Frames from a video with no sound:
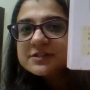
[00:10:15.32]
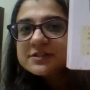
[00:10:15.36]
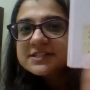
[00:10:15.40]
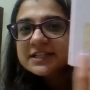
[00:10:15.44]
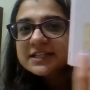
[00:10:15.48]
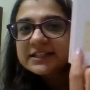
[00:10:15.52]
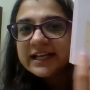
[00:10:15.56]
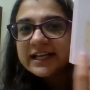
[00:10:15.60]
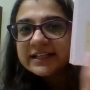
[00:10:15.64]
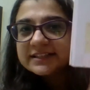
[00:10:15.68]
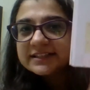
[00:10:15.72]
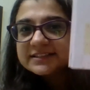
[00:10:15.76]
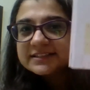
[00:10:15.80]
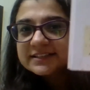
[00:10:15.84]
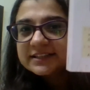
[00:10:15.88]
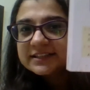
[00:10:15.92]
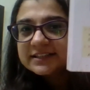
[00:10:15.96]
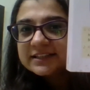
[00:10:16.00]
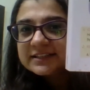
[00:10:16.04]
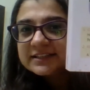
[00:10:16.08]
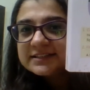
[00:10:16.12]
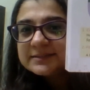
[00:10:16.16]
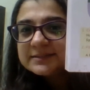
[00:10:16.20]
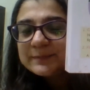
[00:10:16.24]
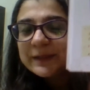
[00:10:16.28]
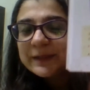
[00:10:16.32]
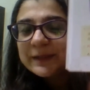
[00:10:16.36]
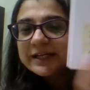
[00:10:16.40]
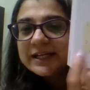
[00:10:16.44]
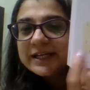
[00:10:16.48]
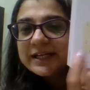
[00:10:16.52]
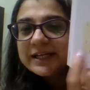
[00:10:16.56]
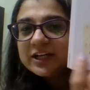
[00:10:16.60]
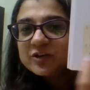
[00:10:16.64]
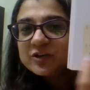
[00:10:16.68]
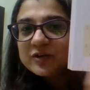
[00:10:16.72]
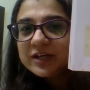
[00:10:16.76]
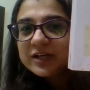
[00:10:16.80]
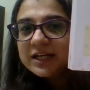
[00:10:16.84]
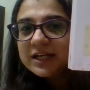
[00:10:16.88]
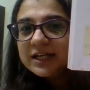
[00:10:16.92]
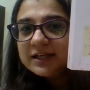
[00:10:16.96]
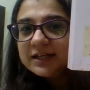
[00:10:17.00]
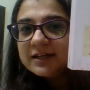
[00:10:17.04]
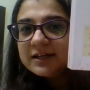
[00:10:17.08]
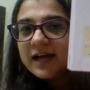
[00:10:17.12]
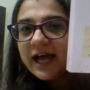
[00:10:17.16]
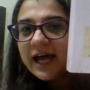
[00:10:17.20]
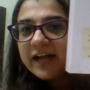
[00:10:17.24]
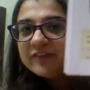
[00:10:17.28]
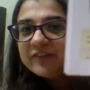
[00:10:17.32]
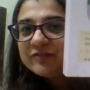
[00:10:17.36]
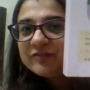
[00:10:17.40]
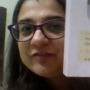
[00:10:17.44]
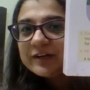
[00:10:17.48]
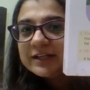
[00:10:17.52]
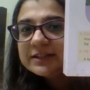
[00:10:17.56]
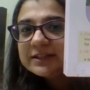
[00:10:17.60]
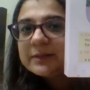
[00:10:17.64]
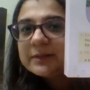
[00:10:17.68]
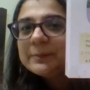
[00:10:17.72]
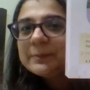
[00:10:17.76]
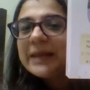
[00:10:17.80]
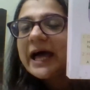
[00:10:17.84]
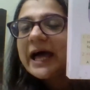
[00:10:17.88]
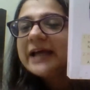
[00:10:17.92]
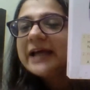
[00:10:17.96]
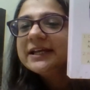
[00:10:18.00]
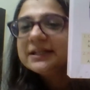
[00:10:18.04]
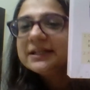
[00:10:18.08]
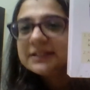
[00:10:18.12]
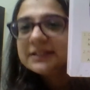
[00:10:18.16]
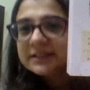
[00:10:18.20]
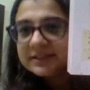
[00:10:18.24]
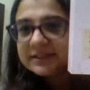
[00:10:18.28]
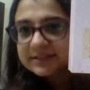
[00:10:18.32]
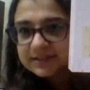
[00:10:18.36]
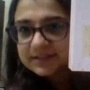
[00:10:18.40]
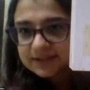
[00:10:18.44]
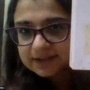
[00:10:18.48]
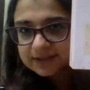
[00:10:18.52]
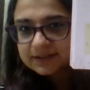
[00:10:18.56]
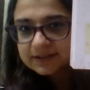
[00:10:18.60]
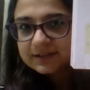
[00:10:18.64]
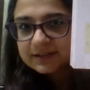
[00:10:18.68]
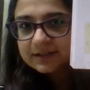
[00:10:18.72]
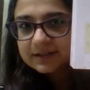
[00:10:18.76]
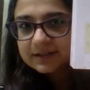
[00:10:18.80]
sentences, but he can read and fill in the blank at least.